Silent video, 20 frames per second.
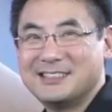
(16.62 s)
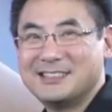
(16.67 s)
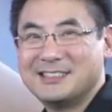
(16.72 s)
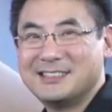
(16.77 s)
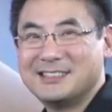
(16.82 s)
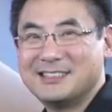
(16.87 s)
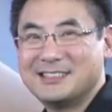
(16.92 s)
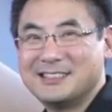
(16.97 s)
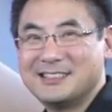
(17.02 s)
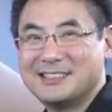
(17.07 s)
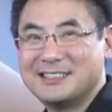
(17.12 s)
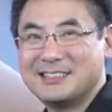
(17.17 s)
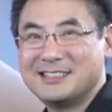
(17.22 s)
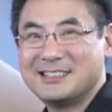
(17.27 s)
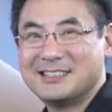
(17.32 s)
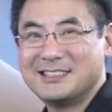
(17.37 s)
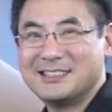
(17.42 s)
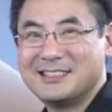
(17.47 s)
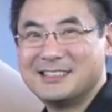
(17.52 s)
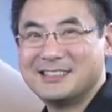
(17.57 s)

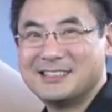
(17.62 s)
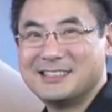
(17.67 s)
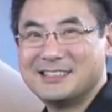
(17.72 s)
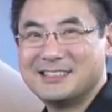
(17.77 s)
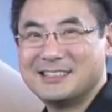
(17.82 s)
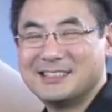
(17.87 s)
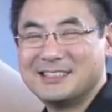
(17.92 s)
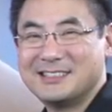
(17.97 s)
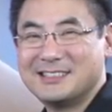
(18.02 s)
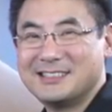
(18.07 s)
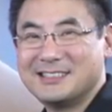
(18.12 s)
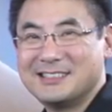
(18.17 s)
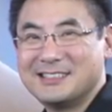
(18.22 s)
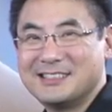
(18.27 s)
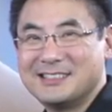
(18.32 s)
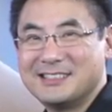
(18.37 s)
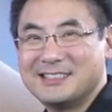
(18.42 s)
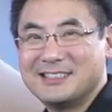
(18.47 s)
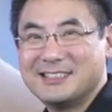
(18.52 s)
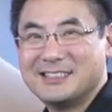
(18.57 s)

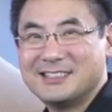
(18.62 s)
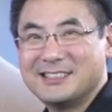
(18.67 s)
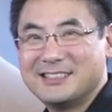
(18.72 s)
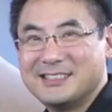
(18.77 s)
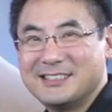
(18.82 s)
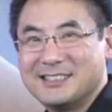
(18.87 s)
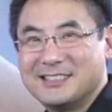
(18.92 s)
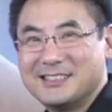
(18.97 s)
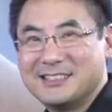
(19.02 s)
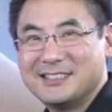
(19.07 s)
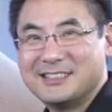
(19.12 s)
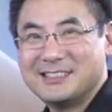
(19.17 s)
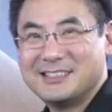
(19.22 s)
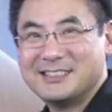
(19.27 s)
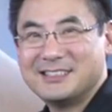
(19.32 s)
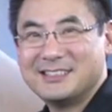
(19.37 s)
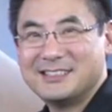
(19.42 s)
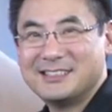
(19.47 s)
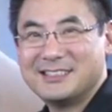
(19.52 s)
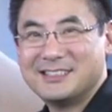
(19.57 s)

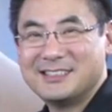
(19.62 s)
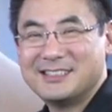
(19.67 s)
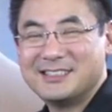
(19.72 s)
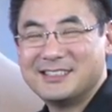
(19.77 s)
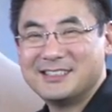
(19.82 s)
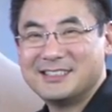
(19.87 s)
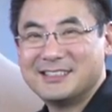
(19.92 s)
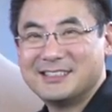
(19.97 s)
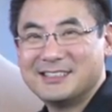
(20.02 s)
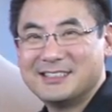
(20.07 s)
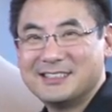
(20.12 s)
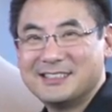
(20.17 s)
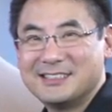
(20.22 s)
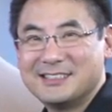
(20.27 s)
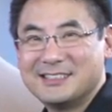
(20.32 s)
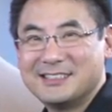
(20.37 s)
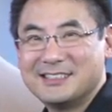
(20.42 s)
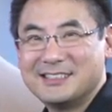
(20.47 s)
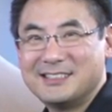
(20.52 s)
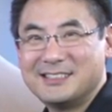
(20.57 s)

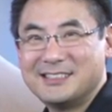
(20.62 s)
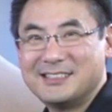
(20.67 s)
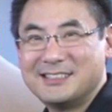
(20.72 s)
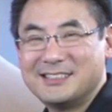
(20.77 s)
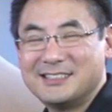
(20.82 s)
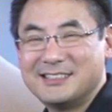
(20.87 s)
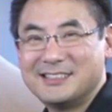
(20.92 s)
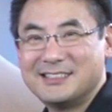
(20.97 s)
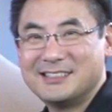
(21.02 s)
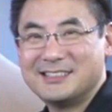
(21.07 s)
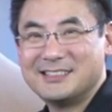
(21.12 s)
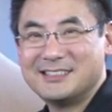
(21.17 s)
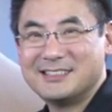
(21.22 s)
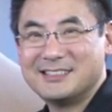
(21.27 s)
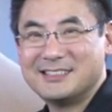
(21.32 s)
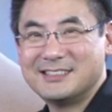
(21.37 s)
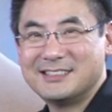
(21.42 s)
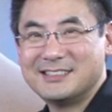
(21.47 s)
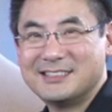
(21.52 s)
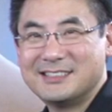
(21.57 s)

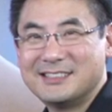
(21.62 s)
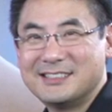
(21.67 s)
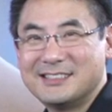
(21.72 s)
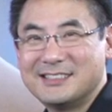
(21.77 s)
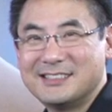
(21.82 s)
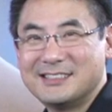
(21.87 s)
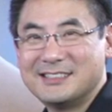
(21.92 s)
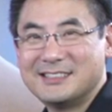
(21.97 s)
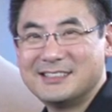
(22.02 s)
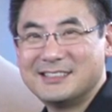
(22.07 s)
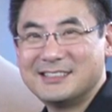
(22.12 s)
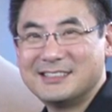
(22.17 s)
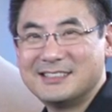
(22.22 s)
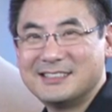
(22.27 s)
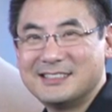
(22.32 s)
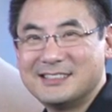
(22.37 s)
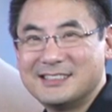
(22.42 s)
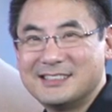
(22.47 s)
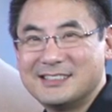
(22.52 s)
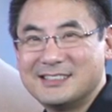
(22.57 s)

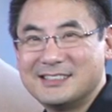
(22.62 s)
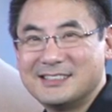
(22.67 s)
No words are spoken by the person on screen.